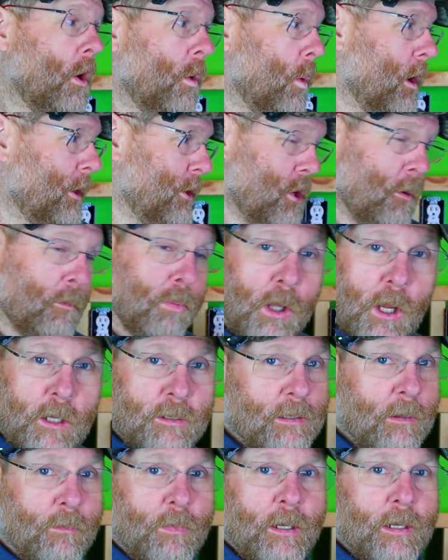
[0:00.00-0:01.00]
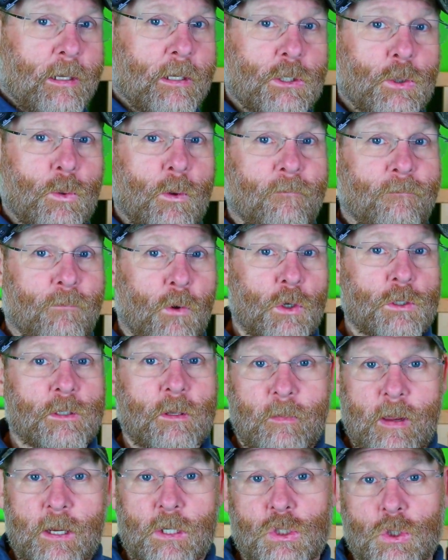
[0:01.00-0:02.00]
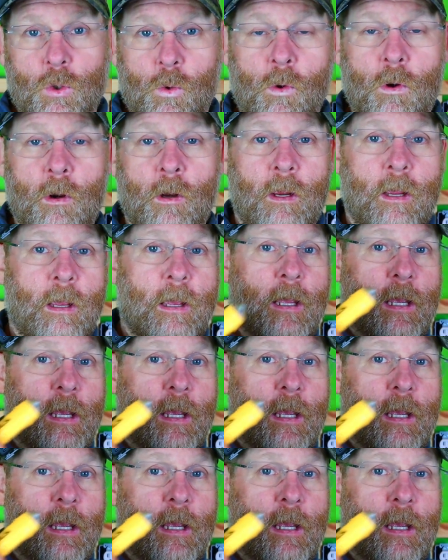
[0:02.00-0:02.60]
whether you plug something into it first to make sure,